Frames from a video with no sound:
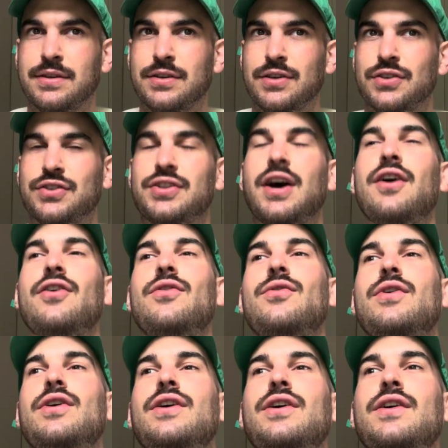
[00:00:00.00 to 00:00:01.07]
So
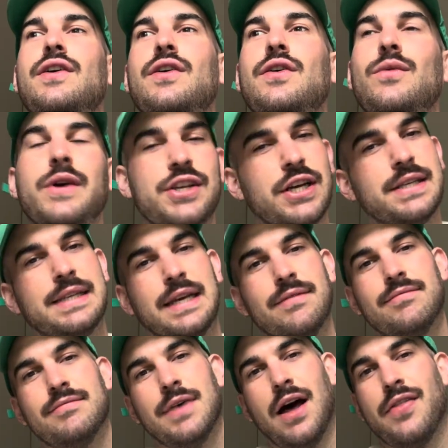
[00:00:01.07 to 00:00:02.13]
we shall see
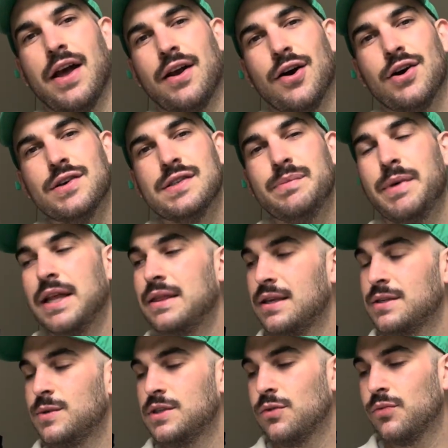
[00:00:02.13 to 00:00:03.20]
how that goes. But
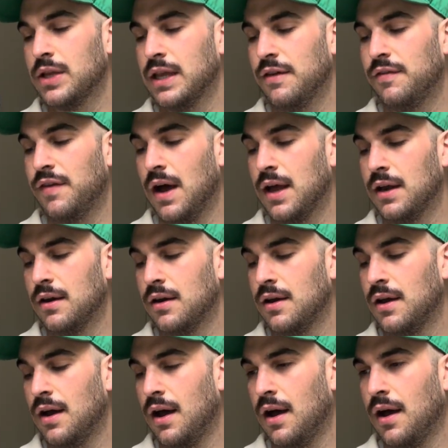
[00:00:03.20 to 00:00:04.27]
this was a really fun
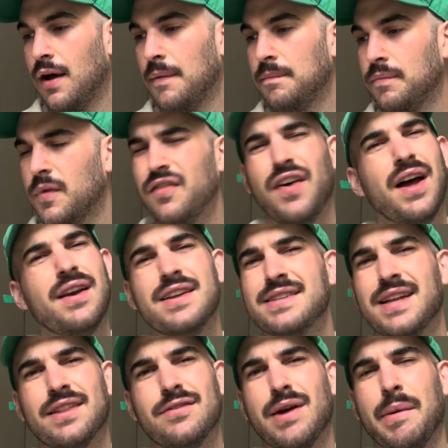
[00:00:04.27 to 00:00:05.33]
is
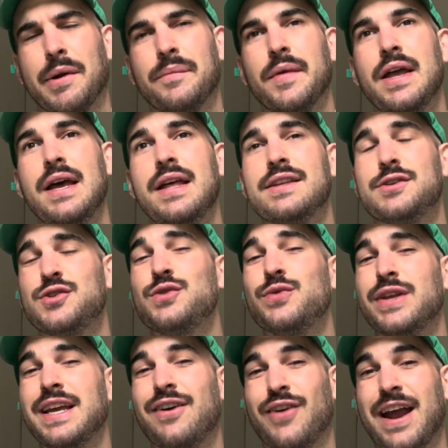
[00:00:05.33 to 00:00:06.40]
not the right word. This was a
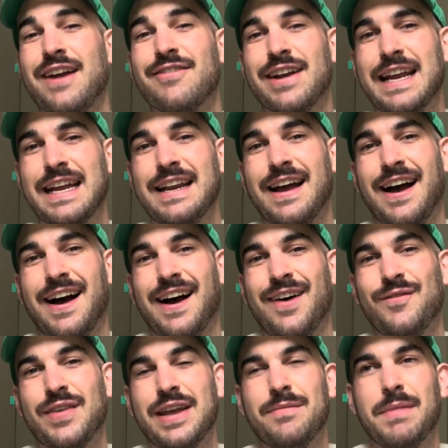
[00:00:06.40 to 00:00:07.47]
really great read
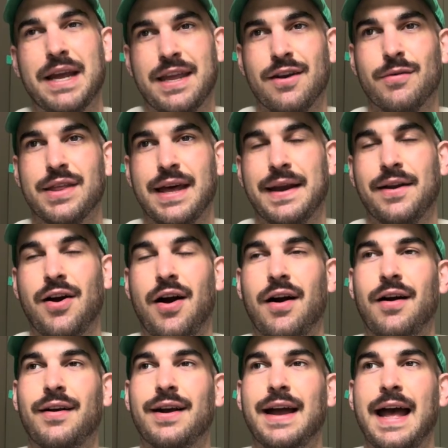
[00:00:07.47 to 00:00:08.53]
in my year with Han
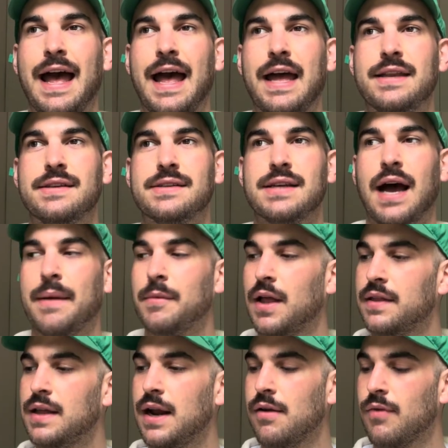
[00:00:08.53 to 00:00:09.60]
Kang, and I'm
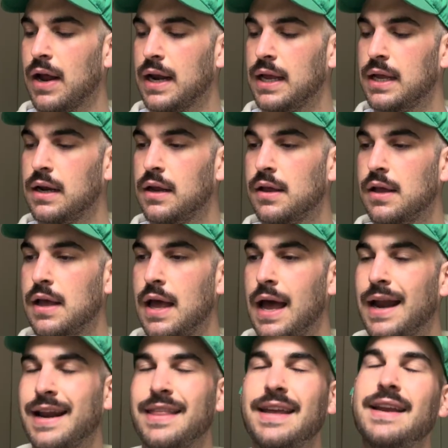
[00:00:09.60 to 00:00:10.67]
glad that I read it.
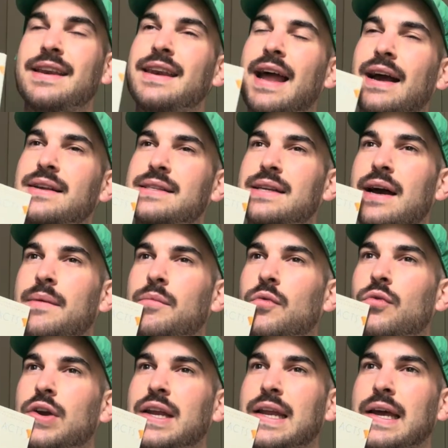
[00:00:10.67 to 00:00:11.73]
And I think next I'm
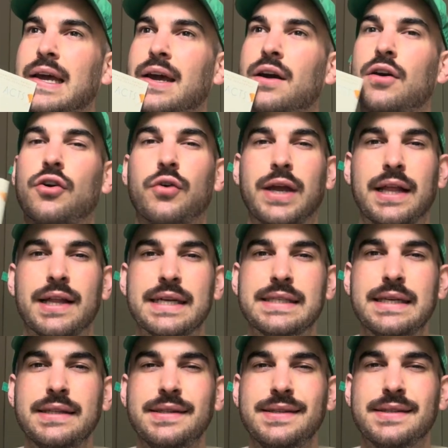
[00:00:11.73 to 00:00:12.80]
reading Greek
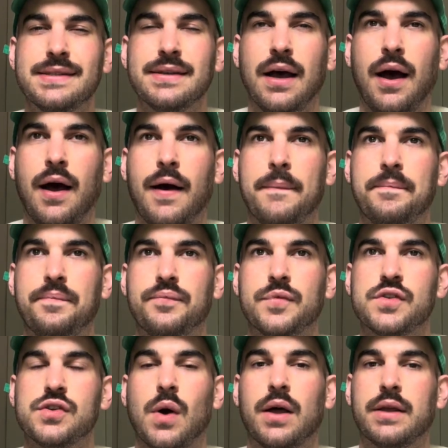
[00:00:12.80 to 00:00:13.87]
lessons.
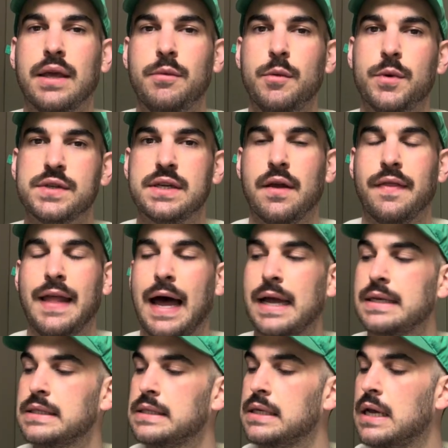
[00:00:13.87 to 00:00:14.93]
So I'll keep you posted on
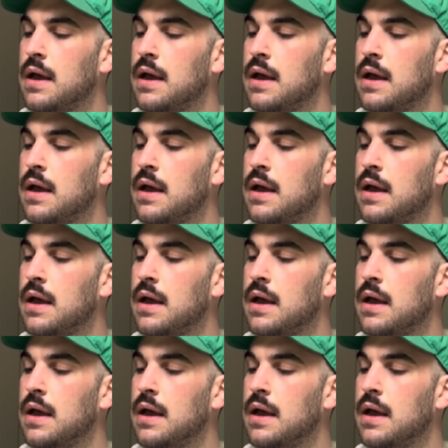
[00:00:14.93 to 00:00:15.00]
that.